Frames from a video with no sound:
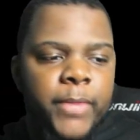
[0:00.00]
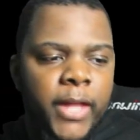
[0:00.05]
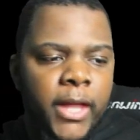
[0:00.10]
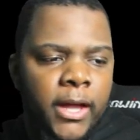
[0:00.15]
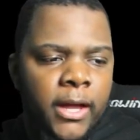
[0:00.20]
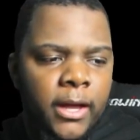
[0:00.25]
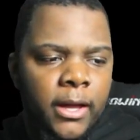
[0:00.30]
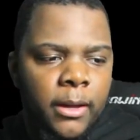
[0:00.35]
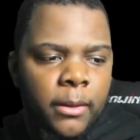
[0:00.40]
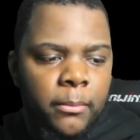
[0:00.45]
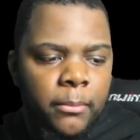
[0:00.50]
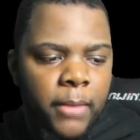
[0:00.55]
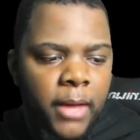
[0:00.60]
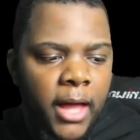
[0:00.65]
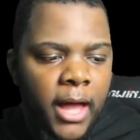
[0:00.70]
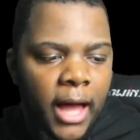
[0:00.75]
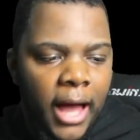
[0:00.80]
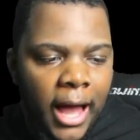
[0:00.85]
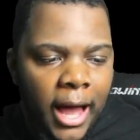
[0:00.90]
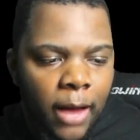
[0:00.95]

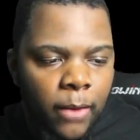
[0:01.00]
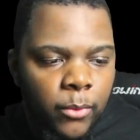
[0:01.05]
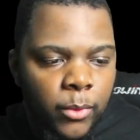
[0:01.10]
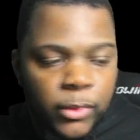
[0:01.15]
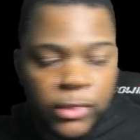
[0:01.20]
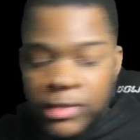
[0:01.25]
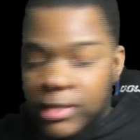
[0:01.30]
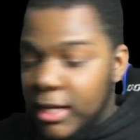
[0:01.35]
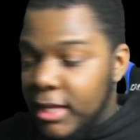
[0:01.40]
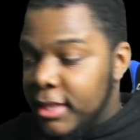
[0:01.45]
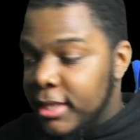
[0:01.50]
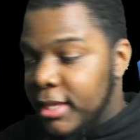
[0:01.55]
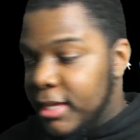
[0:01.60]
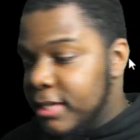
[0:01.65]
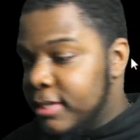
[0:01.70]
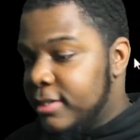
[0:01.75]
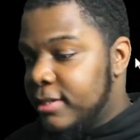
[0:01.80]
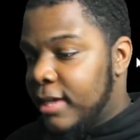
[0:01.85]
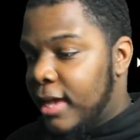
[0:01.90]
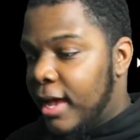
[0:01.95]
I will say this.